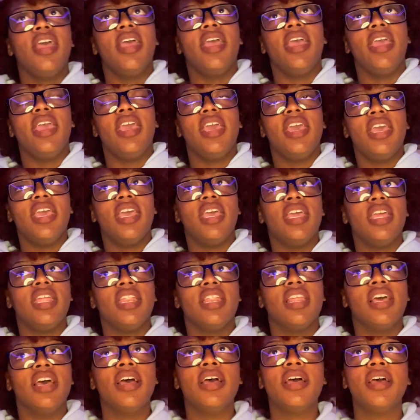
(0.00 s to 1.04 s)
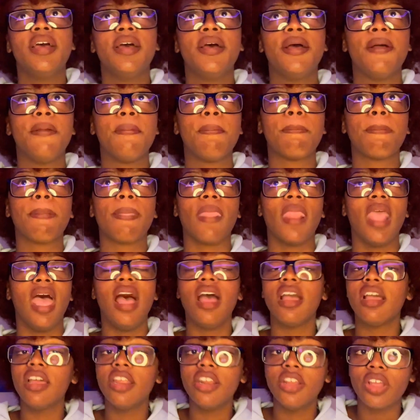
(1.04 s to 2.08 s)
And I
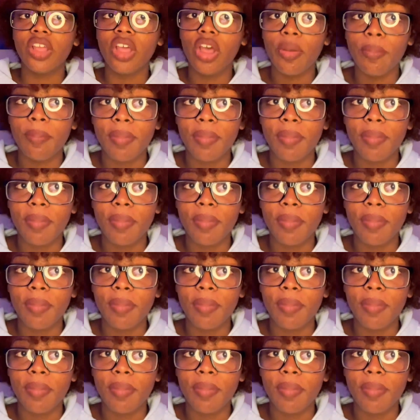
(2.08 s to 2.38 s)
couldn't come